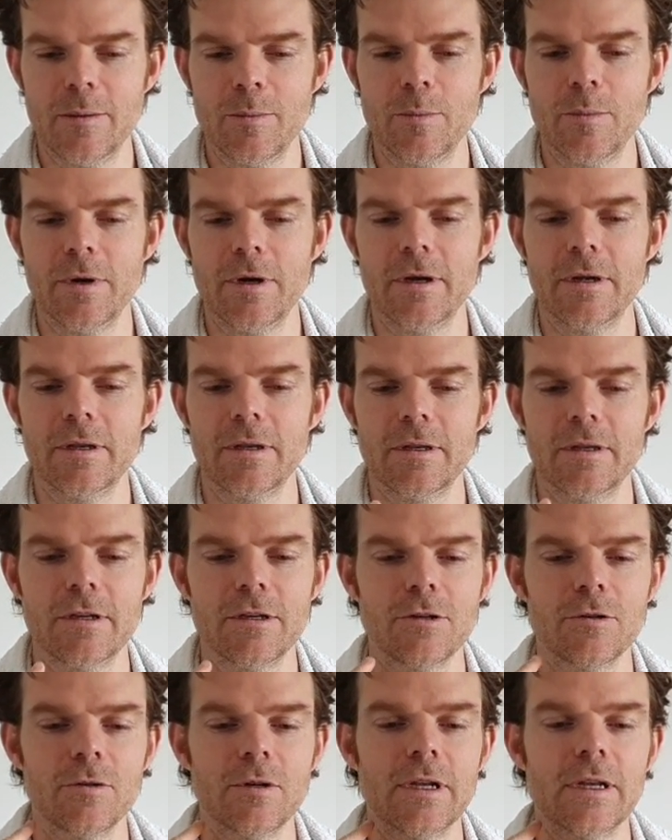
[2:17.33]
but
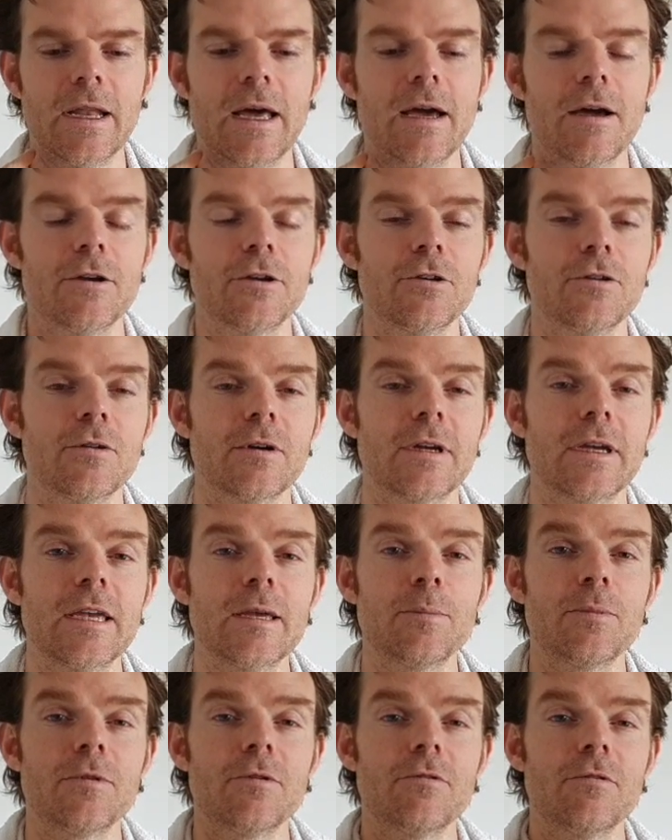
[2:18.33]
you
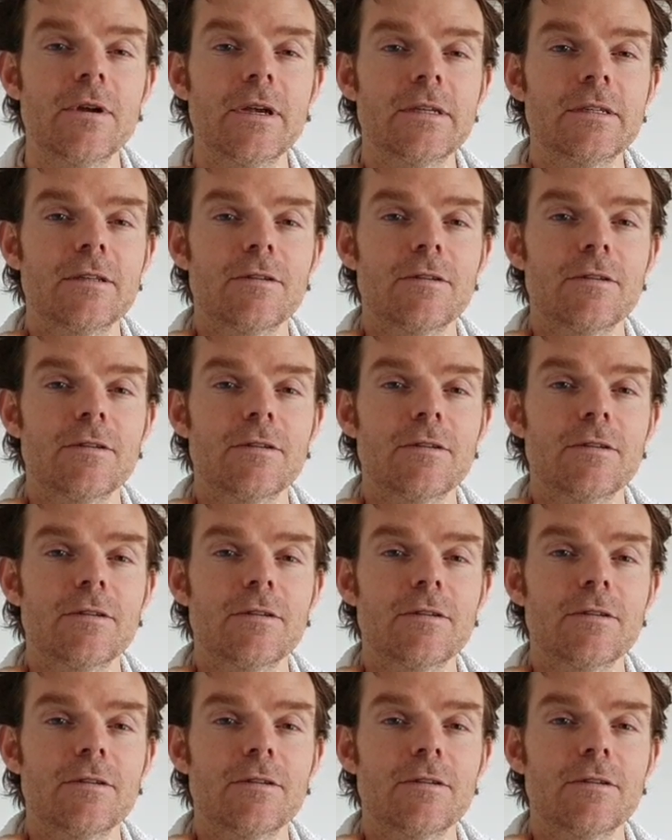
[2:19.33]
keep the rest